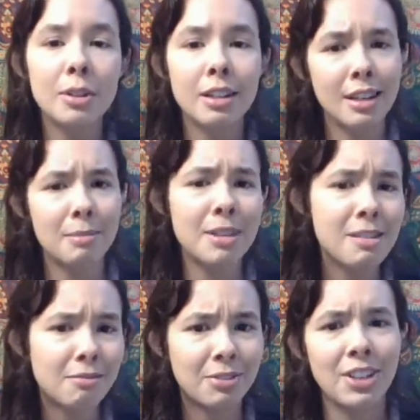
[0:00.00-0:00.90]
and I'm
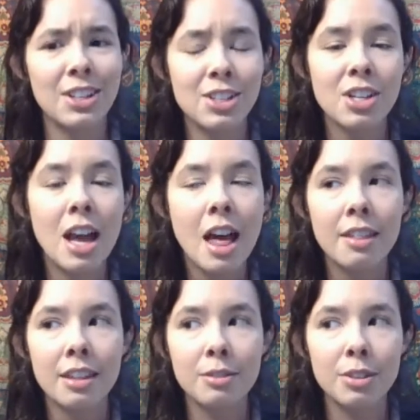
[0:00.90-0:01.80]
not rich,
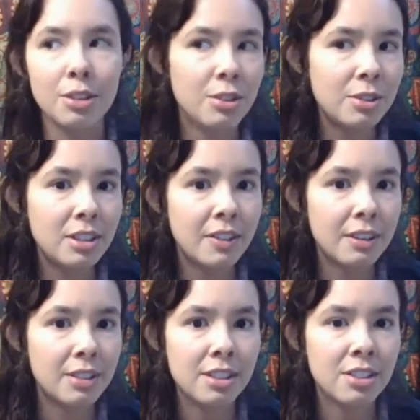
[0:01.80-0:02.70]
then you don't need
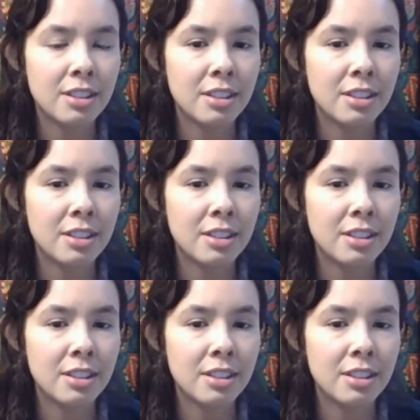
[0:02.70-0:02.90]
foundation.